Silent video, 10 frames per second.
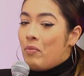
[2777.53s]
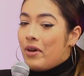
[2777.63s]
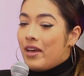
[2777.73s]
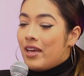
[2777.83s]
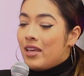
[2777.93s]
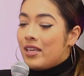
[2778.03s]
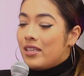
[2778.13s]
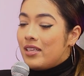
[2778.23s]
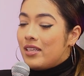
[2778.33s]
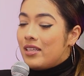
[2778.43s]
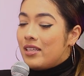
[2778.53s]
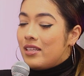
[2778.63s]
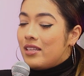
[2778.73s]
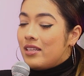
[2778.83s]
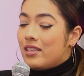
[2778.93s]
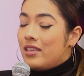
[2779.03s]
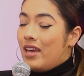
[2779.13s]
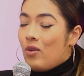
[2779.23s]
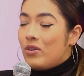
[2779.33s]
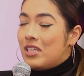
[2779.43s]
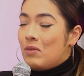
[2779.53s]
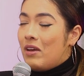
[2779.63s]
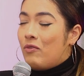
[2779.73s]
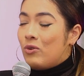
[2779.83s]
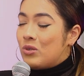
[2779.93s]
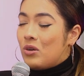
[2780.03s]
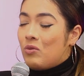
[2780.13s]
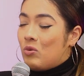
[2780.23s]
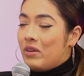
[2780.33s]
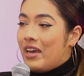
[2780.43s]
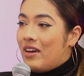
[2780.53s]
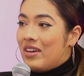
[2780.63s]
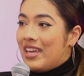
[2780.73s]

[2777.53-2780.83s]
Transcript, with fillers: But, yeah, one day my full story will be out.